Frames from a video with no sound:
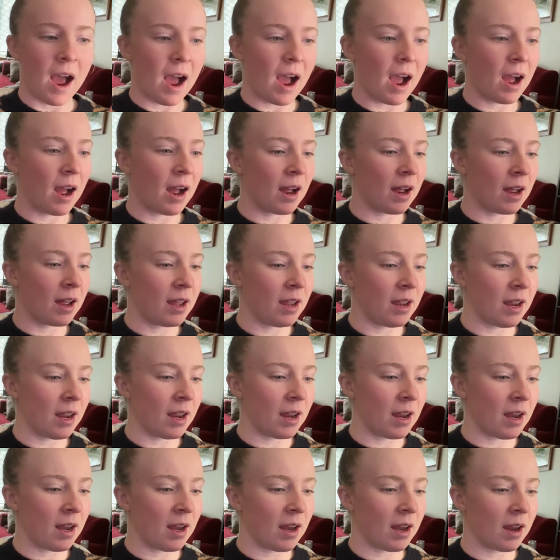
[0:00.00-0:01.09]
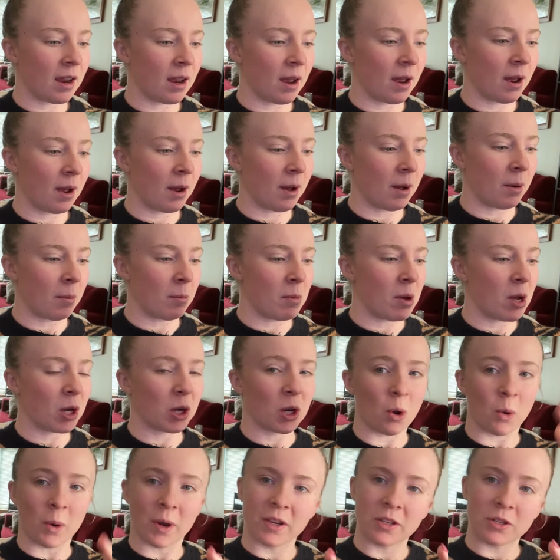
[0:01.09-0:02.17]
I am
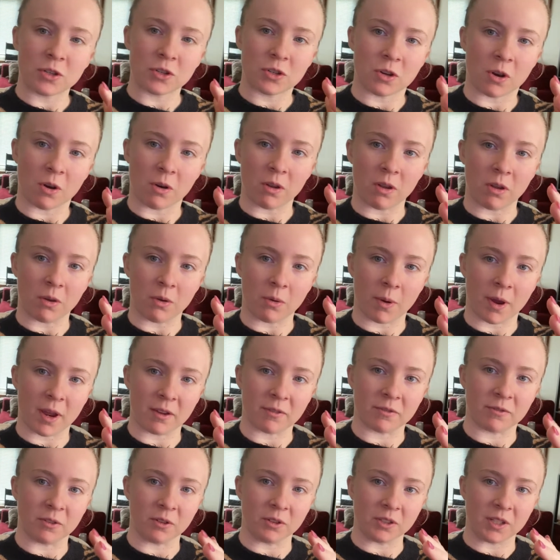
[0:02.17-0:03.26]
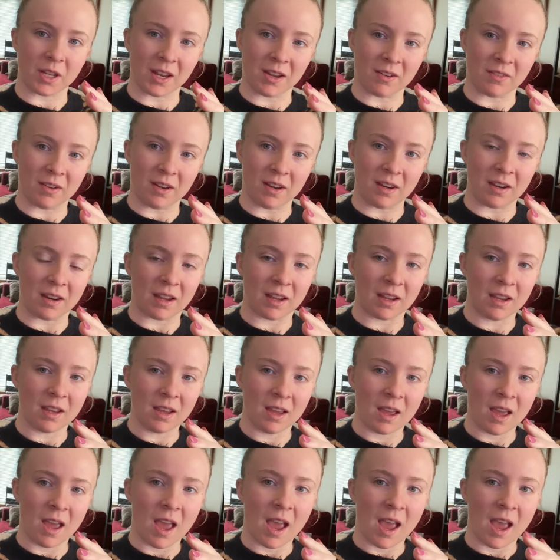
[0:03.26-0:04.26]
going to show you a full day of eating.